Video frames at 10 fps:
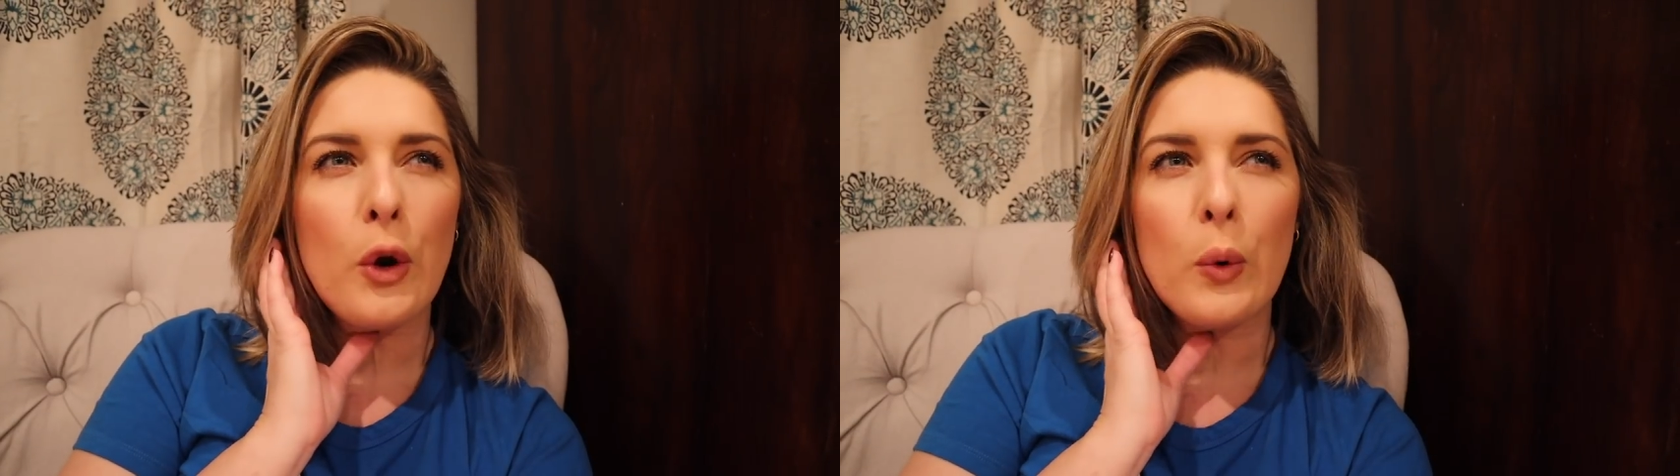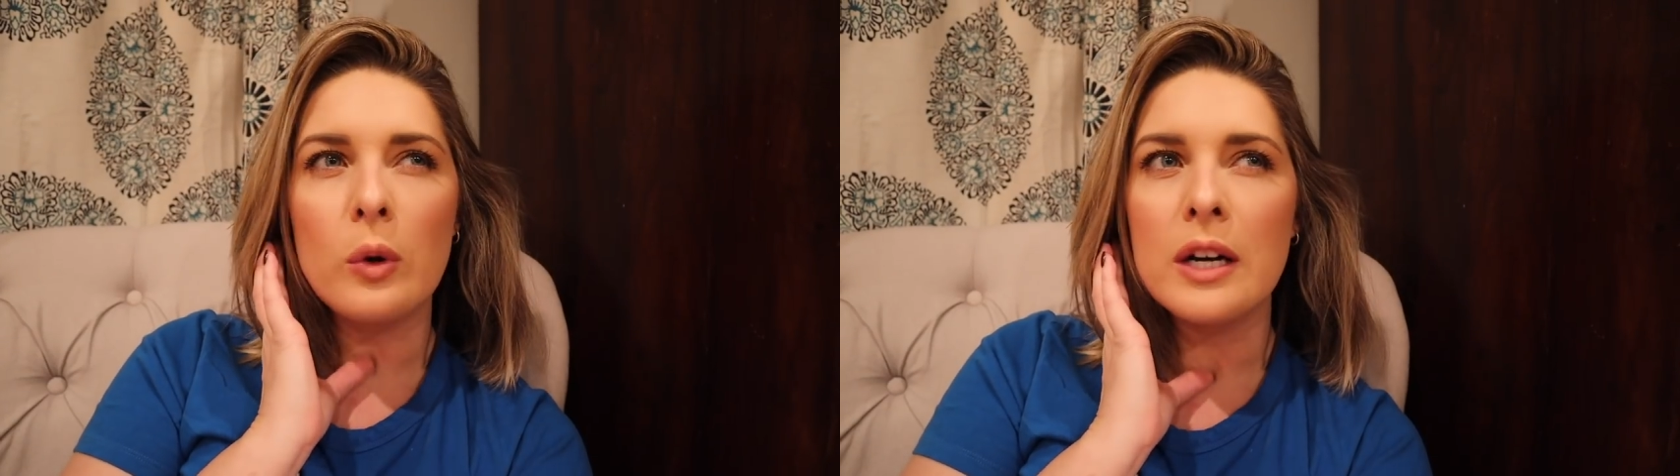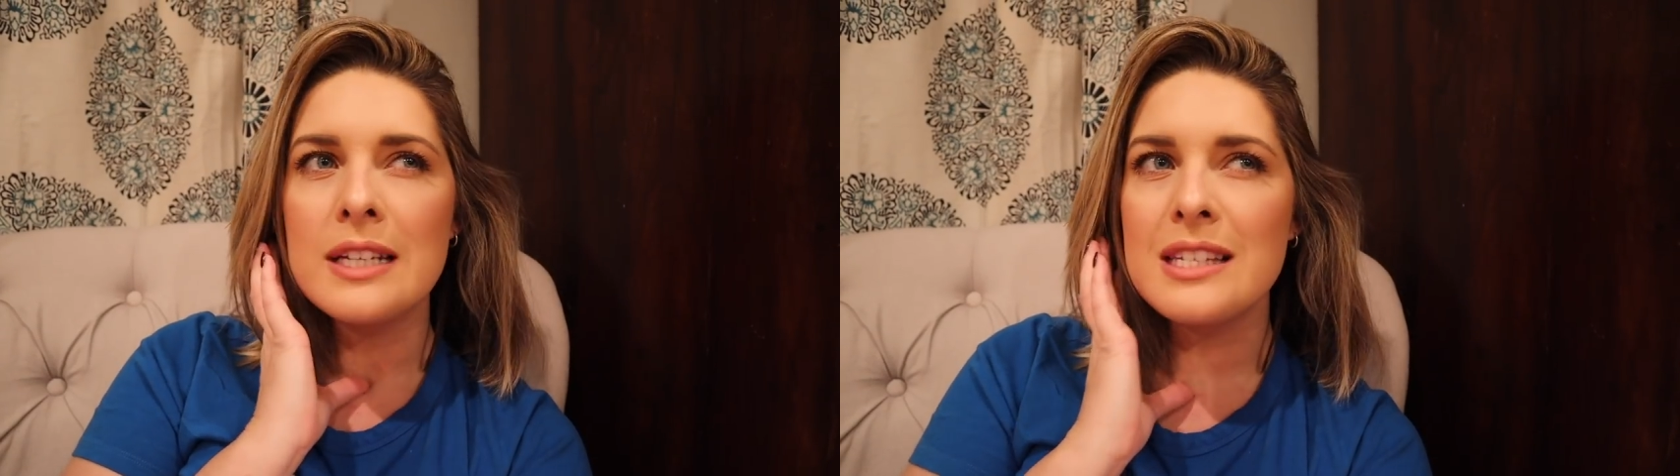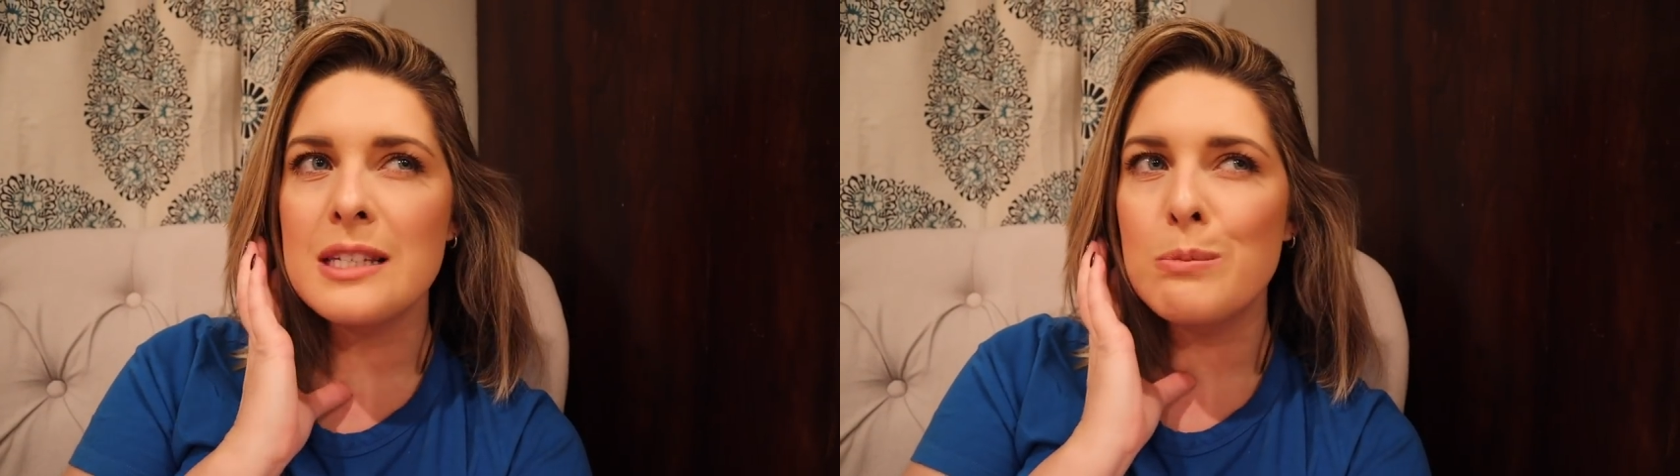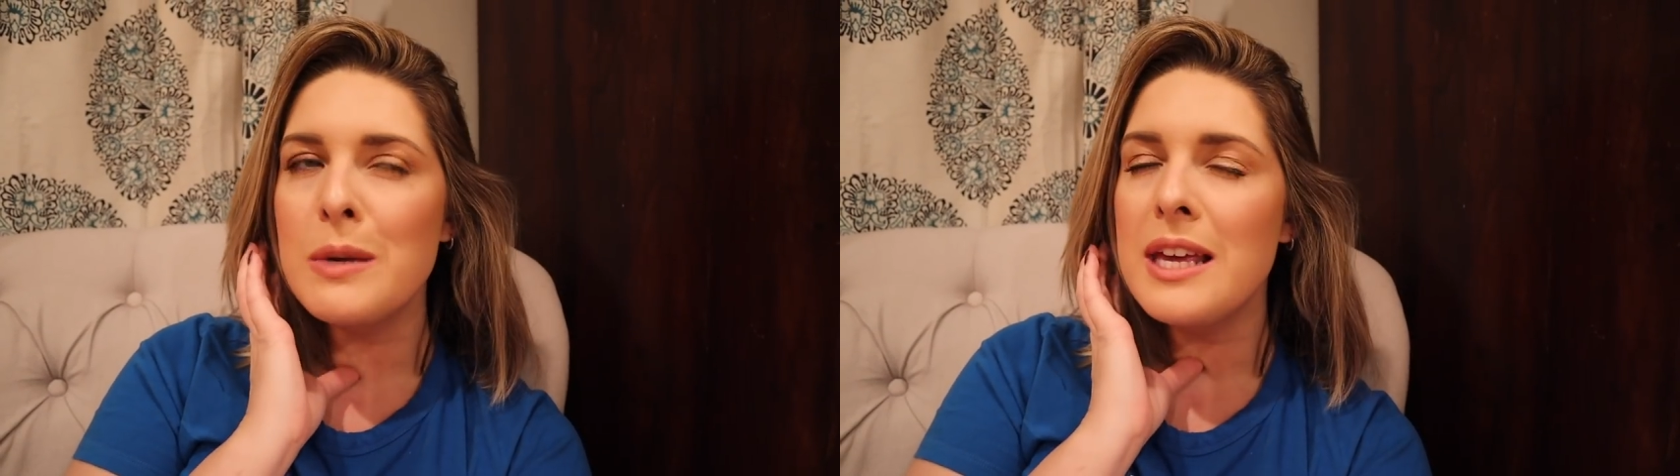
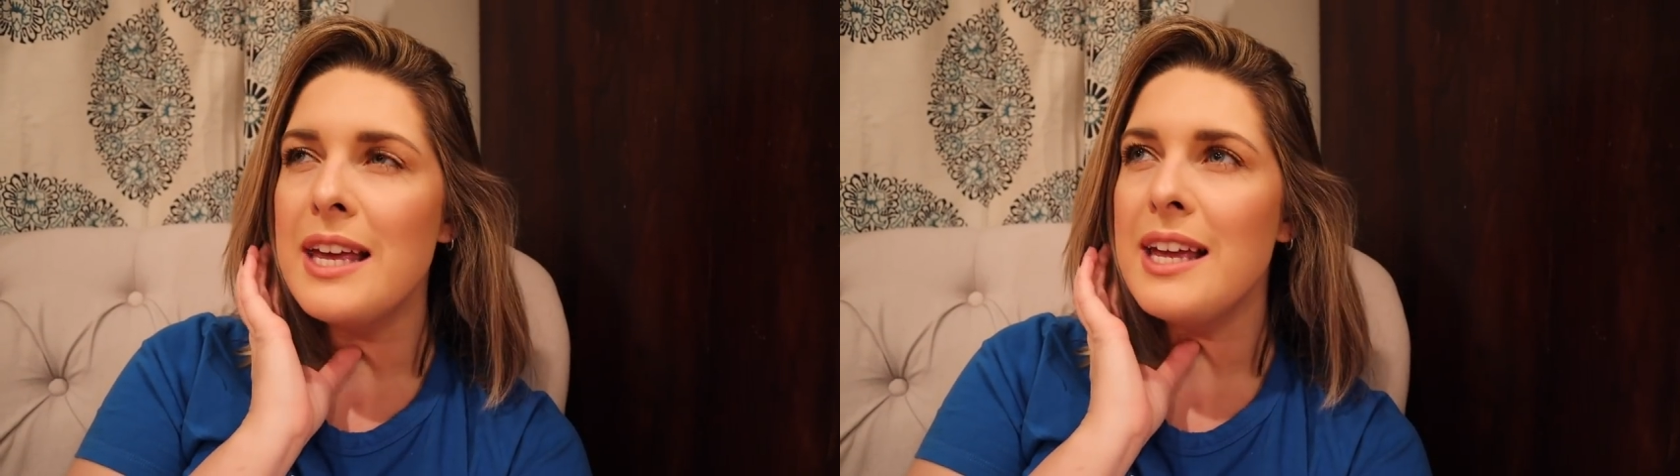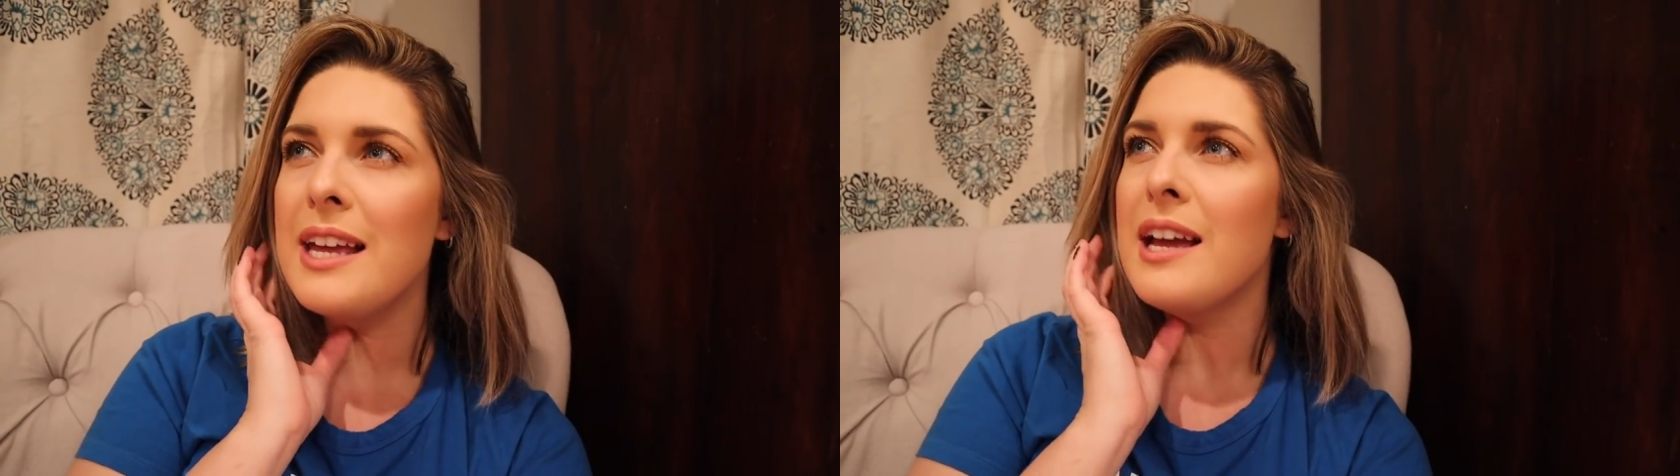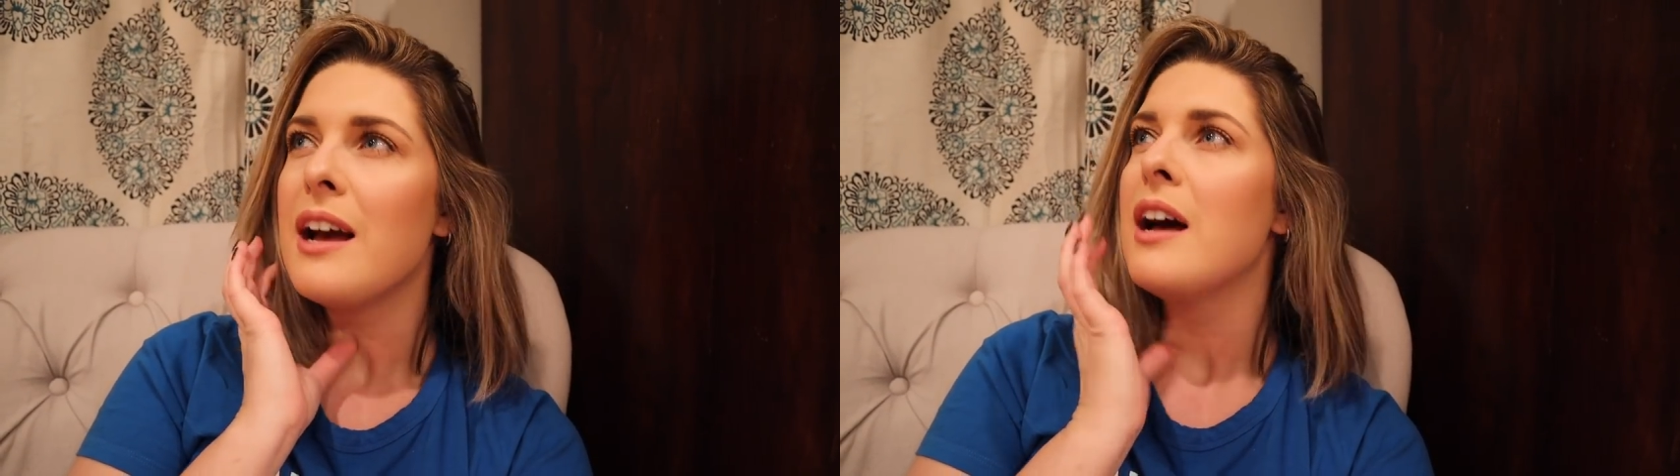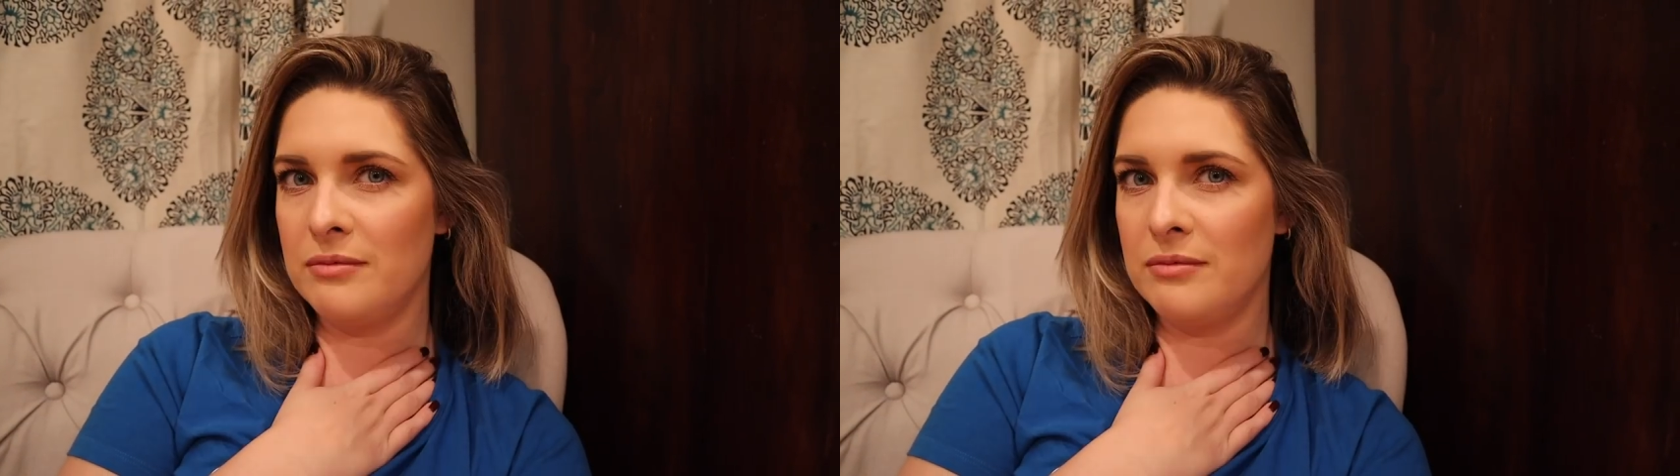crispy.